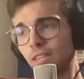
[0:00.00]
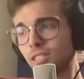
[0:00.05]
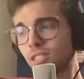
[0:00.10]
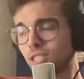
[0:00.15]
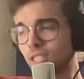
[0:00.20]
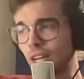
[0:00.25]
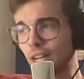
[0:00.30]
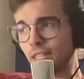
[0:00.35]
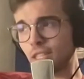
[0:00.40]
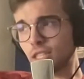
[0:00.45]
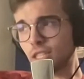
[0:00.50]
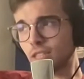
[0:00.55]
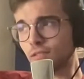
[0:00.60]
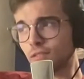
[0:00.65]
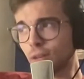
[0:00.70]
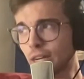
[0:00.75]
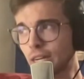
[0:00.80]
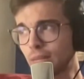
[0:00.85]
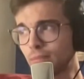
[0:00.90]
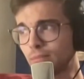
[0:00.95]
sense
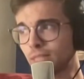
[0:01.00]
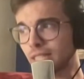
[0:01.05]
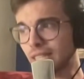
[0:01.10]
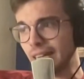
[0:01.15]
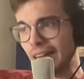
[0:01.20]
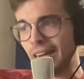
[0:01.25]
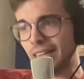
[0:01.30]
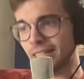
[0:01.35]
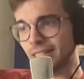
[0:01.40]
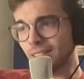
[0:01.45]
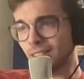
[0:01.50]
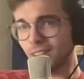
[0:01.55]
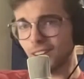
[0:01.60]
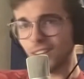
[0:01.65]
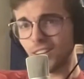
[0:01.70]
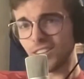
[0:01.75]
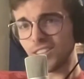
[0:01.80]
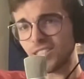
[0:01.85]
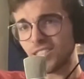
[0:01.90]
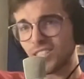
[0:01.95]
for him to kind of
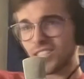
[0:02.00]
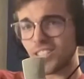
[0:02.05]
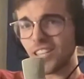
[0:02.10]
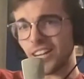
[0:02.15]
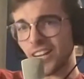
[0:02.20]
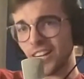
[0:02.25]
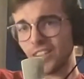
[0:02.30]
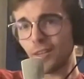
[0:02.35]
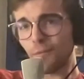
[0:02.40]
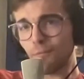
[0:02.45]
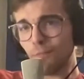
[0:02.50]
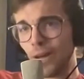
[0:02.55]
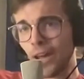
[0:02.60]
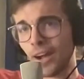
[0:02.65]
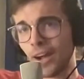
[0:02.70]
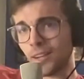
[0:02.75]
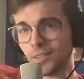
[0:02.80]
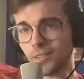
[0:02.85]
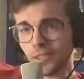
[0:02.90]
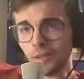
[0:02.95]
stick in the
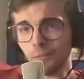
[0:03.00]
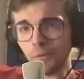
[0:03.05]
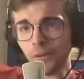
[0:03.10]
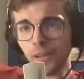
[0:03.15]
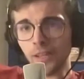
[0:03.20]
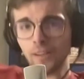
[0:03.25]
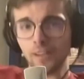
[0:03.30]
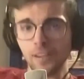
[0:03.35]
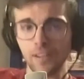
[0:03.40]
back a little bit.